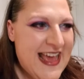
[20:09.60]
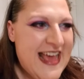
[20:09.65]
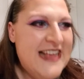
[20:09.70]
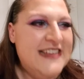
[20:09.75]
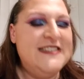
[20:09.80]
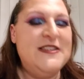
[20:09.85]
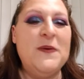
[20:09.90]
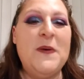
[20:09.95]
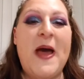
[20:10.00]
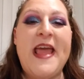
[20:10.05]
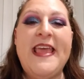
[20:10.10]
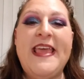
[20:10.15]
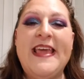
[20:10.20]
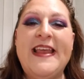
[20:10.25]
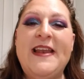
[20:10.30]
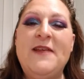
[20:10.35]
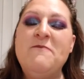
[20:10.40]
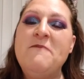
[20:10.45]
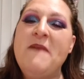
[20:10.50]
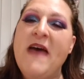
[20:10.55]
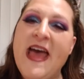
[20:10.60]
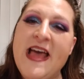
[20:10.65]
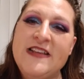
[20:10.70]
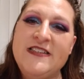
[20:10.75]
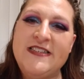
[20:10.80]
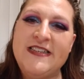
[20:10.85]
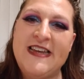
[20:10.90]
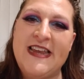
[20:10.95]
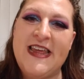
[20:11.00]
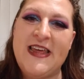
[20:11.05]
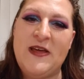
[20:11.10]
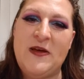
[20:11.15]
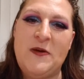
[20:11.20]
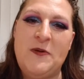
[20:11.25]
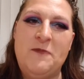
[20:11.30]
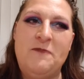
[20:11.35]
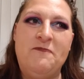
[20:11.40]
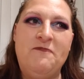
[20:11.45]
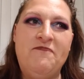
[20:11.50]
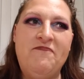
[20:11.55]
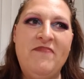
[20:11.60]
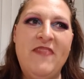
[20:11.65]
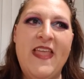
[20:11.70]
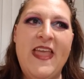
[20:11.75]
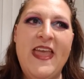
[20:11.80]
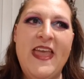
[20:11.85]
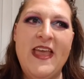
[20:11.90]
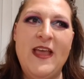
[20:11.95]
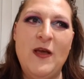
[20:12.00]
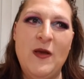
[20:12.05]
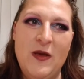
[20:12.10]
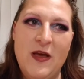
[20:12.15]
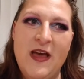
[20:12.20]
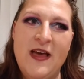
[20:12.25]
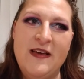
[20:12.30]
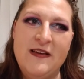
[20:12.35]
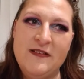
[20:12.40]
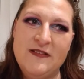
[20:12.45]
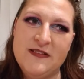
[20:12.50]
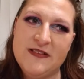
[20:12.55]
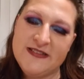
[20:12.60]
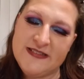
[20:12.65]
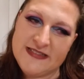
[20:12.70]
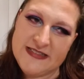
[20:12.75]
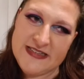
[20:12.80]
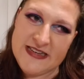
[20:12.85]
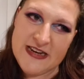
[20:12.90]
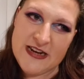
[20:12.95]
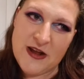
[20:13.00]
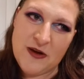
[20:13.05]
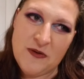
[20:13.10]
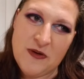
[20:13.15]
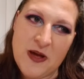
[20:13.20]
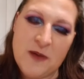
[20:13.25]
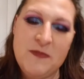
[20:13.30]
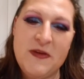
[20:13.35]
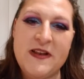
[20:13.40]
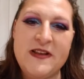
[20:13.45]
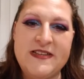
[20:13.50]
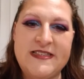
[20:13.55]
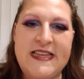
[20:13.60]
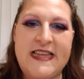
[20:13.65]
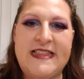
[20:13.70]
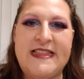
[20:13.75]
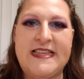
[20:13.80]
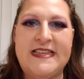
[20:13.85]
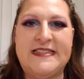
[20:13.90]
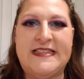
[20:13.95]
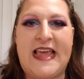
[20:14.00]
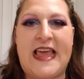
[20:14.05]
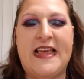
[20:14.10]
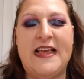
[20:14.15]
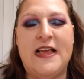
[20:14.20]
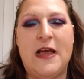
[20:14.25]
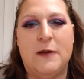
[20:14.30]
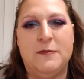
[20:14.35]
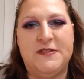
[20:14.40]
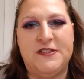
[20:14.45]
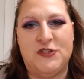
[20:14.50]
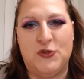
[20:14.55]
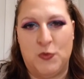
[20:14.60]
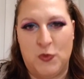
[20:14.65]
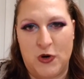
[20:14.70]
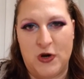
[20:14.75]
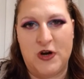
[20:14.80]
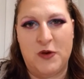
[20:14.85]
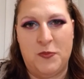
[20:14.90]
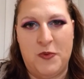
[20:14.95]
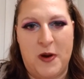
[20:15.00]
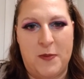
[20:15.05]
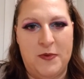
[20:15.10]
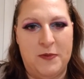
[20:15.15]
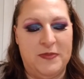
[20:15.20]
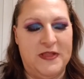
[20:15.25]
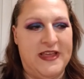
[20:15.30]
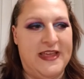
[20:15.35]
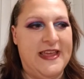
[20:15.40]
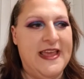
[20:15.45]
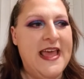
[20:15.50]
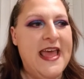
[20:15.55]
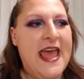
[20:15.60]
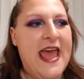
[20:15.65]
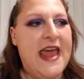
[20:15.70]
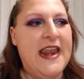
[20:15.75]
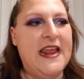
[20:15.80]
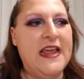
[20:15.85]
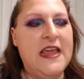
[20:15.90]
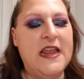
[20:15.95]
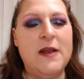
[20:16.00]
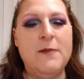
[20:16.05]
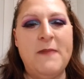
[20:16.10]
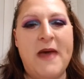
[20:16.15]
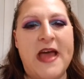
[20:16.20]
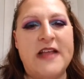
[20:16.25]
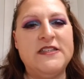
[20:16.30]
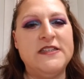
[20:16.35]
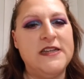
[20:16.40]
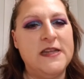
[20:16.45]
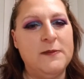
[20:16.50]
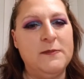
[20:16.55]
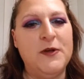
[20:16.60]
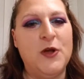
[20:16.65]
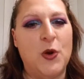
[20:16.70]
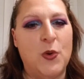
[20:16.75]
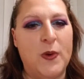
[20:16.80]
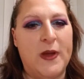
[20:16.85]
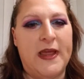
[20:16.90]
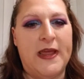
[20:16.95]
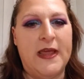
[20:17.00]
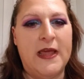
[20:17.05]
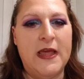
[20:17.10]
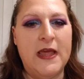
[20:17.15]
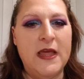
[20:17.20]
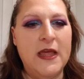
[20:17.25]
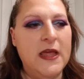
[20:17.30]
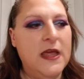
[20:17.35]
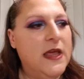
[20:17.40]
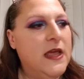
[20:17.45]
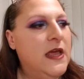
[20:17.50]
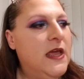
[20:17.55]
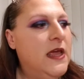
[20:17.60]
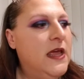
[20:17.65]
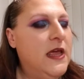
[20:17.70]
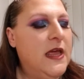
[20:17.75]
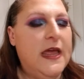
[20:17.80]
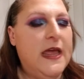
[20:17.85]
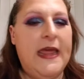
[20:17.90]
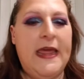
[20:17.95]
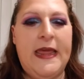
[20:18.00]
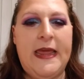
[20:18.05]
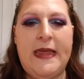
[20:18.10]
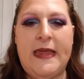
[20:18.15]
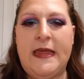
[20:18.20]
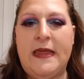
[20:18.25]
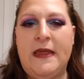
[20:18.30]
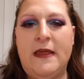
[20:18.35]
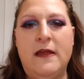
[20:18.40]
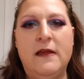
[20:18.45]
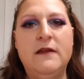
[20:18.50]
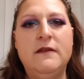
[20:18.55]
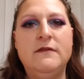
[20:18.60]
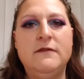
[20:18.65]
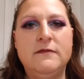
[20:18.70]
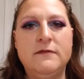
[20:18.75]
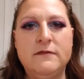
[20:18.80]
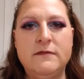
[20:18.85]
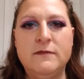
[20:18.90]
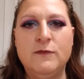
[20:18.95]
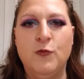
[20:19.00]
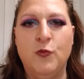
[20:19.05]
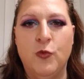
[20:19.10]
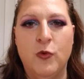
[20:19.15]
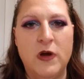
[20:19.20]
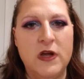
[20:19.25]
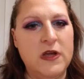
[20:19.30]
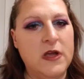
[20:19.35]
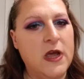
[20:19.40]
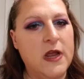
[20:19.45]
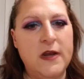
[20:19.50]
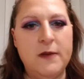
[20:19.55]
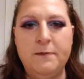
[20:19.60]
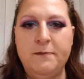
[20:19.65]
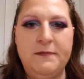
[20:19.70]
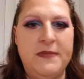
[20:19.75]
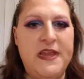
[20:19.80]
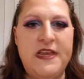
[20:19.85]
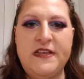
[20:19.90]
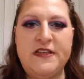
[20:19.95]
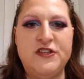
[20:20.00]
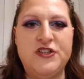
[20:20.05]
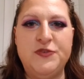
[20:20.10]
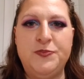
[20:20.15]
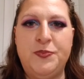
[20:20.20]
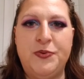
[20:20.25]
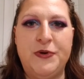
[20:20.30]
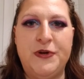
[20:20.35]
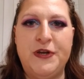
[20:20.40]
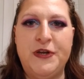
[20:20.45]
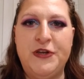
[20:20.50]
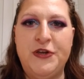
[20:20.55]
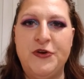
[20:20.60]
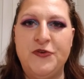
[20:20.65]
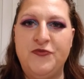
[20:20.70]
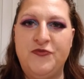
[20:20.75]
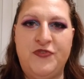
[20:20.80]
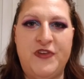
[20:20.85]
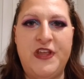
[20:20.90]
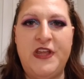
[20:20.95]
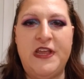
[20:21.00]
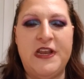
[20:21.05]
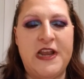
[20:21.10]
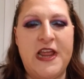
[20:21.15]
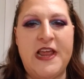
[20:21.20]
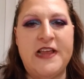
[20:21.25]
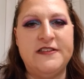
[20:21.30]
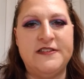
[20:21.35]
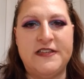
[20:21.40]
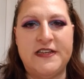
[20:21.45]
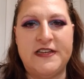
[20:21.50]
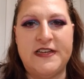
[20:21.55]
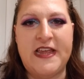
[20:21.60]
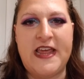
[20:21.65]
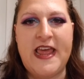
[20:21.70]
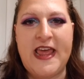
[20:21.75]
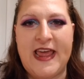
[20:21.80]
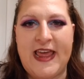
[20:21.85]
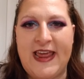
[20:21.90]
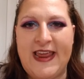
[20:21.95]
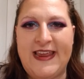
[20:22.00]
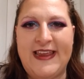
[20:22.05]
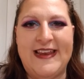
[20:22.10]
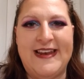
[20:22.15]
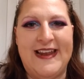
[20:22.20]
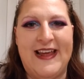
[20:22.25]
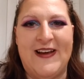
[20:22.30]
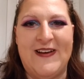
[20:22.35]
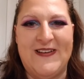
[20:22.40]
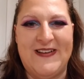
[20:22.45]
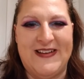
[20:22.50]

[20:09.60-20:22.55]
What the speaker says: So I can imagine him, you know, I'm going to take these egg cups to work probably. And I can imagine him going, hey, what kind of meat did you put in your vegan eggs today? You know?